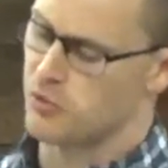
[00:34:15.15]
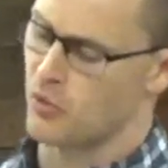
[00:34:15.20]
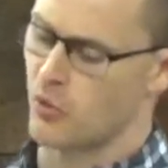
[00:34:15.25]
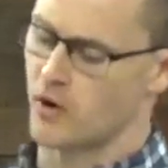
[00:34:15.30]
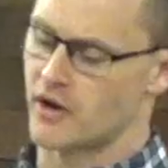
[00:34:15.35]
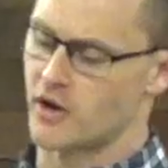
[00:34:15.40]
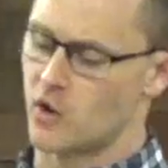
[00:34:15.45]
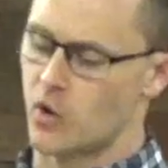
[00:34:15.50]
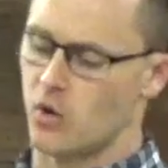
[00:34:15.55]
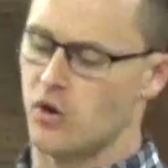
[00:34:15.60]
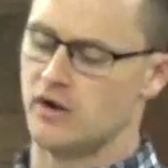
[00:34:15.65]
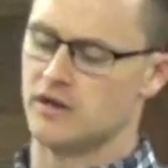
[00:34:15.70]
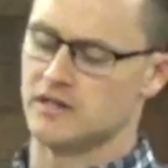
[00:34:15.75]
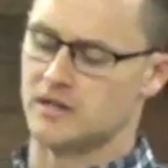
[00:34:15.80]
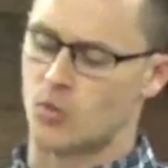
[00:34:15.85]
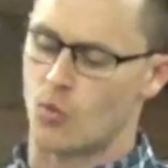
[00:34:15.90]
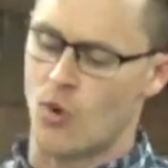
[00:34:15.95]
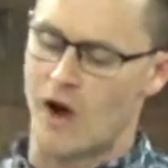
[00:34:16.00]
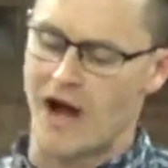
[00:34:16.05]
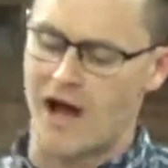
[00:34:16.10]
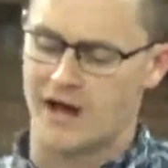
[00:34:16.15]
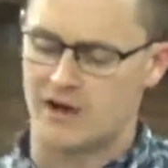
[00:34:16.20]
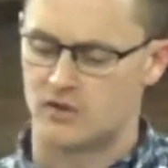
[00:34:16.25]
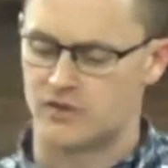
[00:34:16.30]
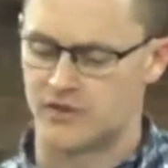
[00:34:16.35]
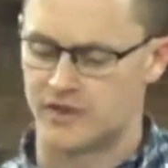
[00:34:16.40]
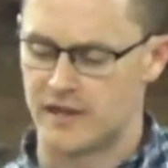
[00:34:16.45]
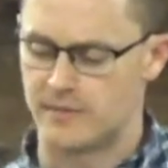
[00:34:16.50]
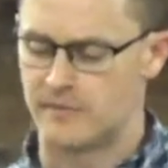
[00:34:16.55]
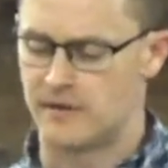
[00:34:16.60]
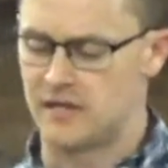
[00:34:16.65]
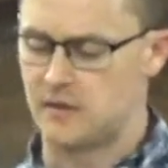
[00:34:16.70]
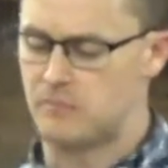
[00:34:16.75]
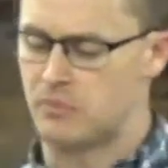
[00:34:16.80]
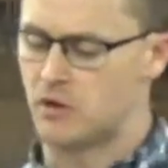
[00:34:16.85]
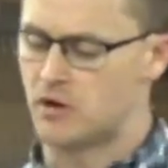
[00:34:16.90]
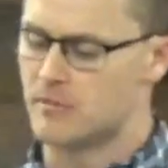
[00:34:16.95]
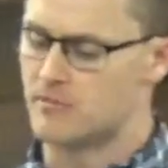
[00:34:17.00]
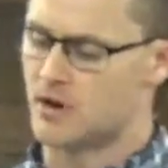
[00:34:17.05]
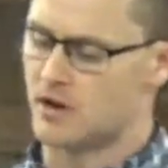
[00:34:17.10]
pouring oil and wine on them, and he
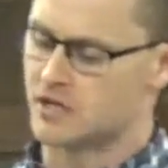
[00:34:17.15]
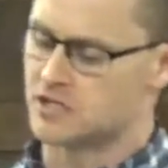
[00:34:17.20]
put him